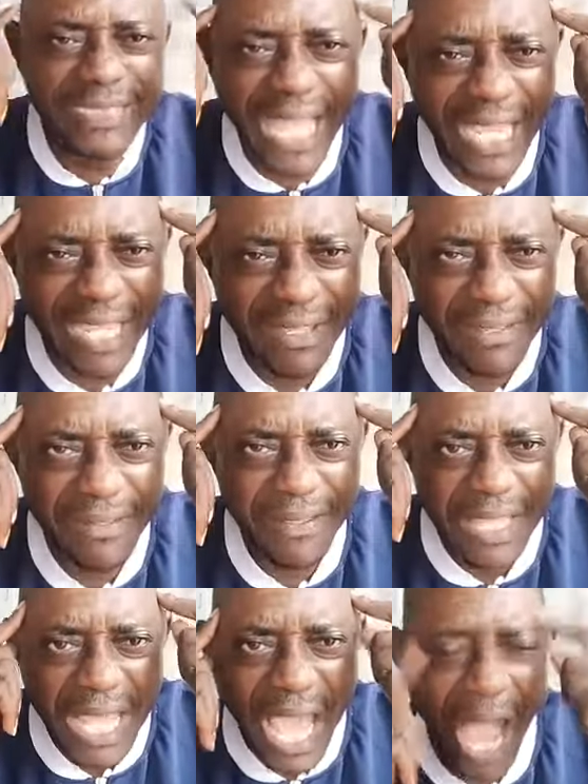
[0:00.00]
Think.
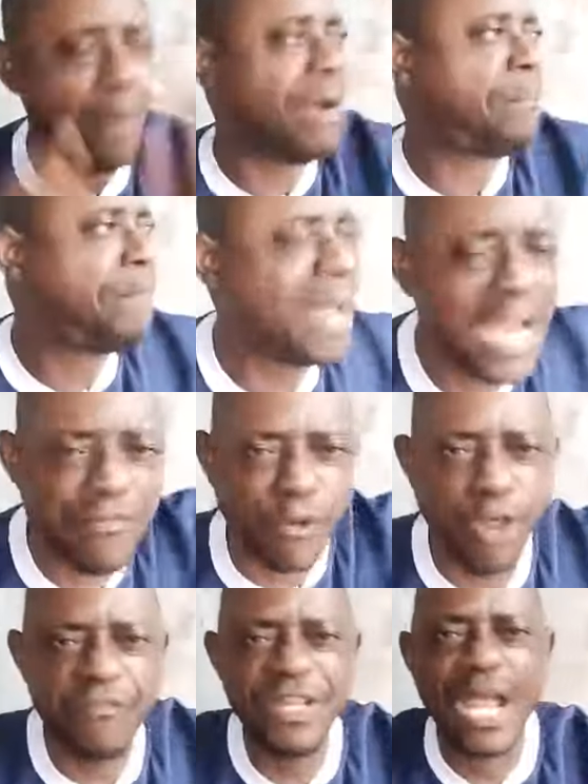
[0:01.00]
Our parents
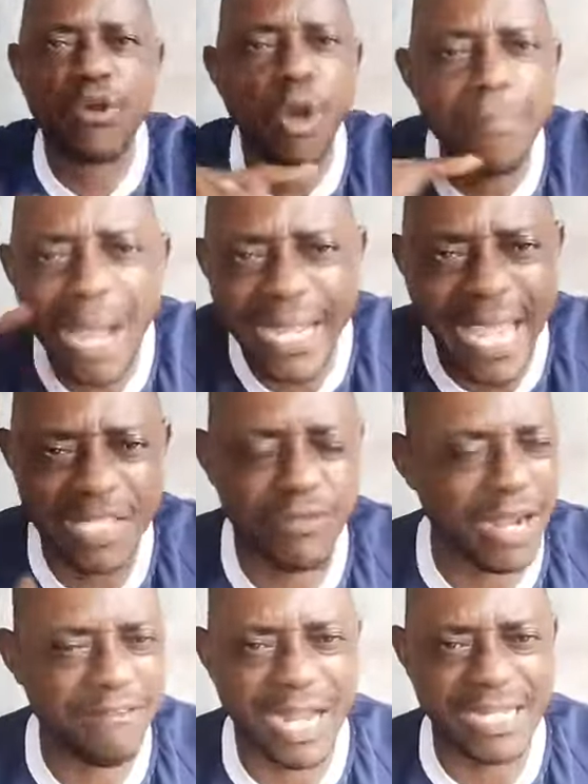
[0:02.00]
will not feel they go
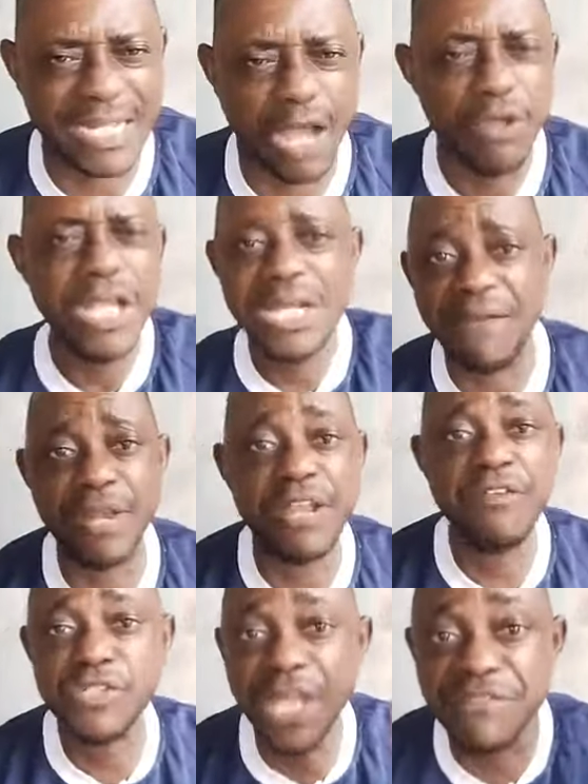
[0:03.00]
market right now. They will
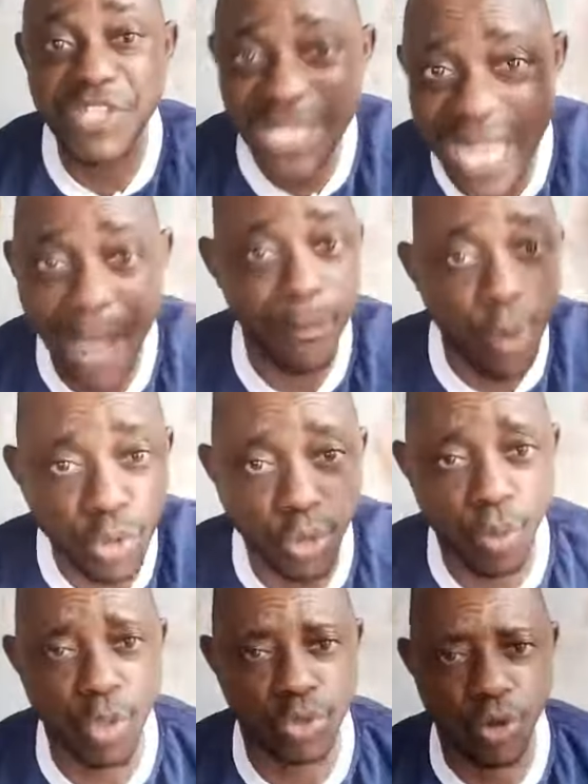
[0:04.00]
receive slap
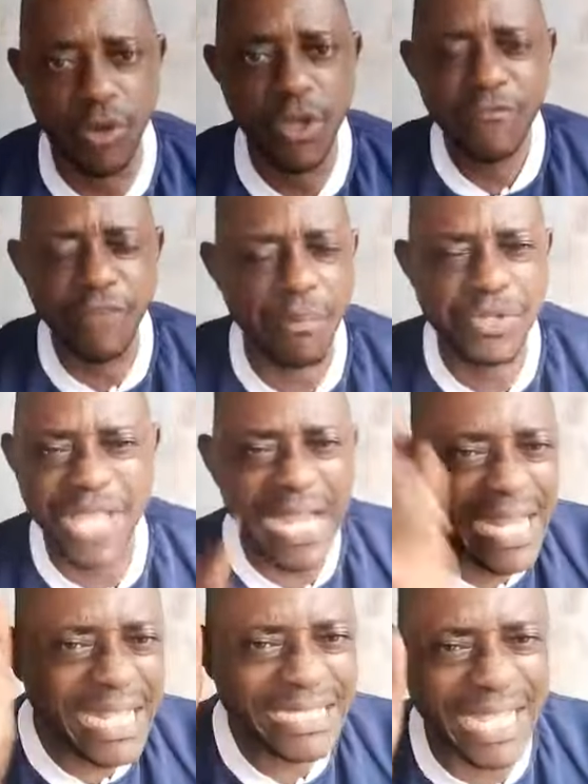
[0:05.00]
woto from
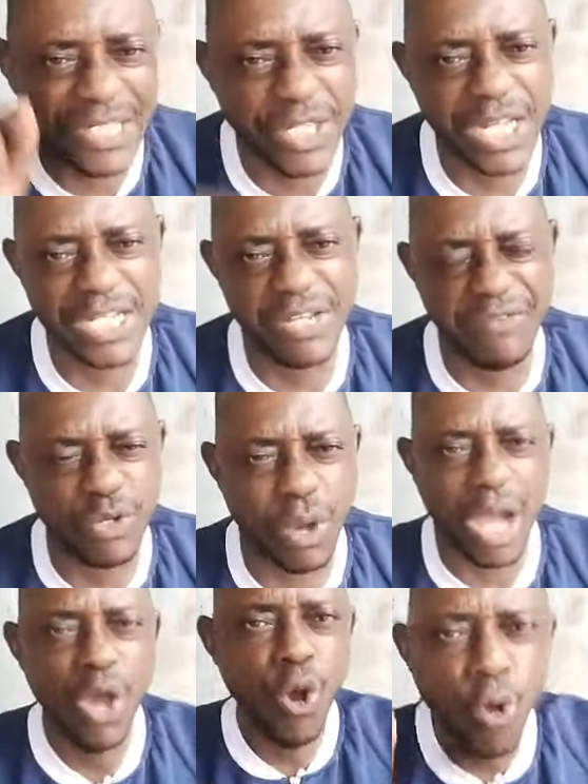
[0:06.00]
certain
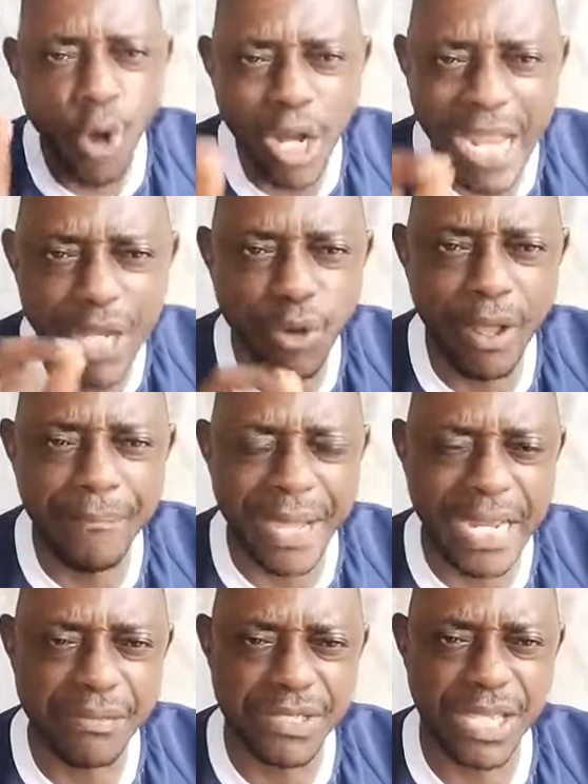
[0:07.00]
individuals who only know
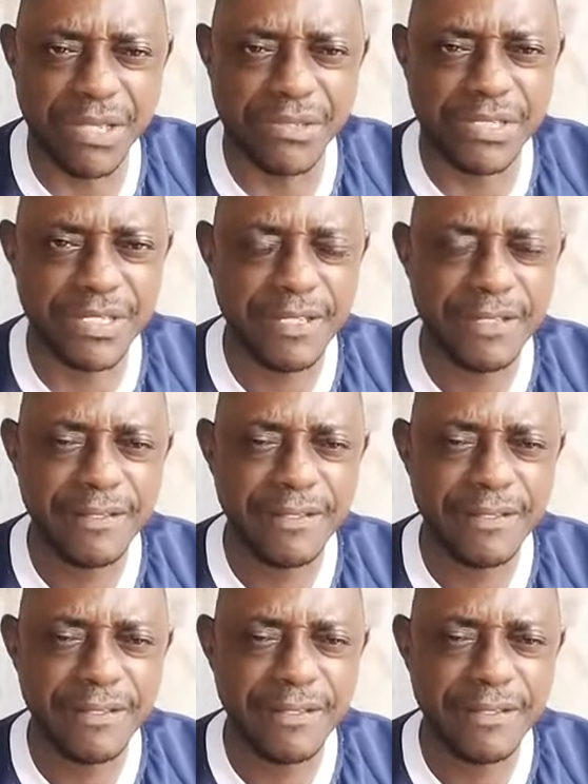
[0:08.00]
about themselves.